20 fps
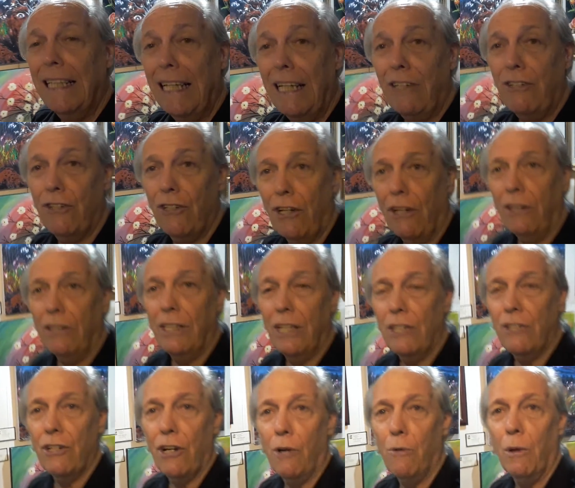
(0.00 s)
This
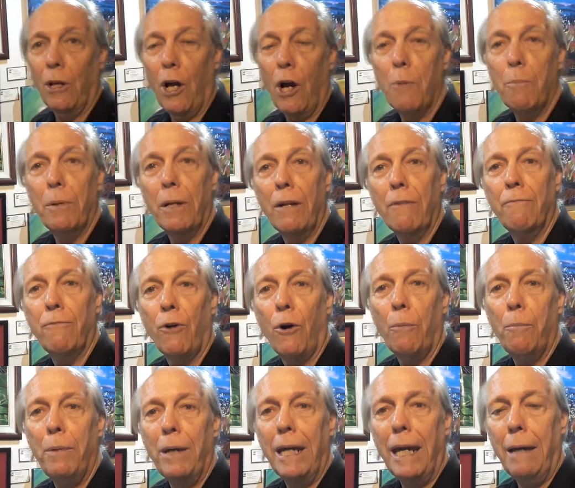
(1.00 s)
show will open at
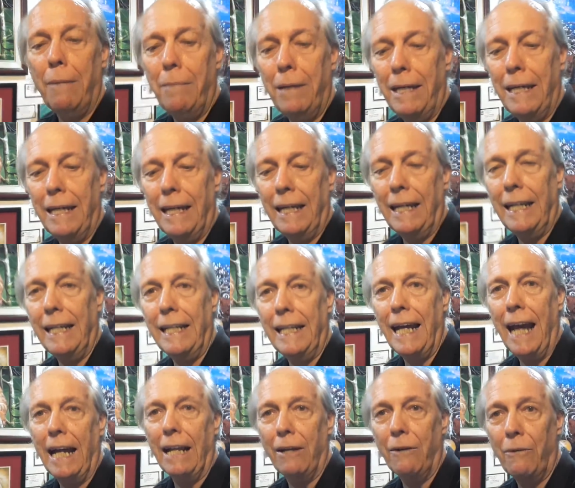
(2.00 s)
4 p.m. here in
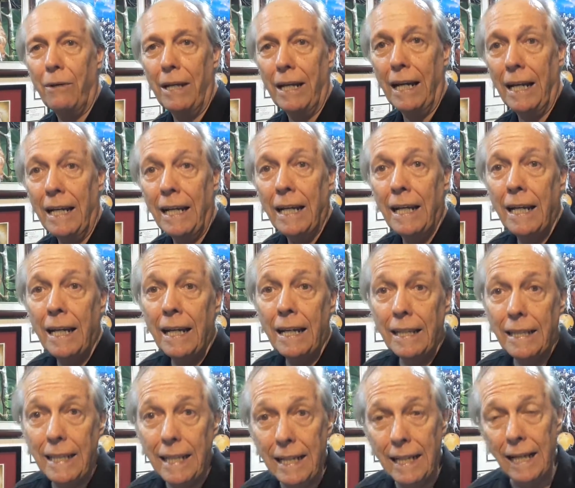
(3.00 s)
Galeria
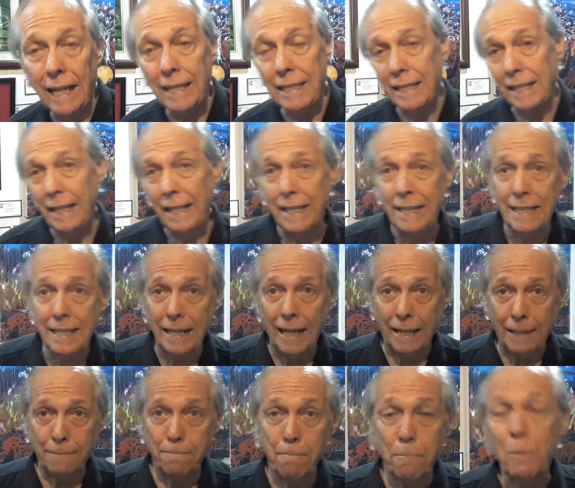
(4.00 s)
de las
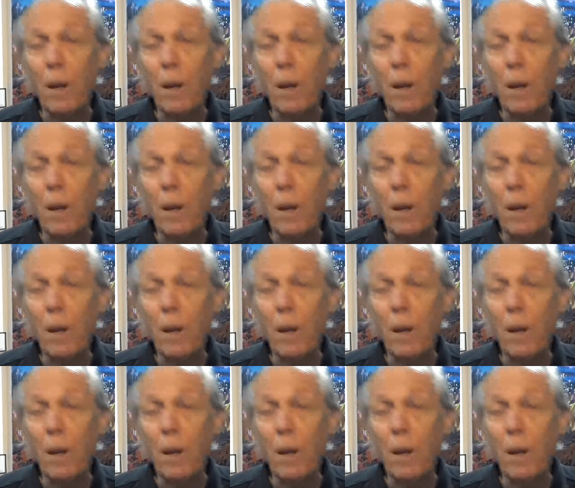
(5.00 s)
Islas.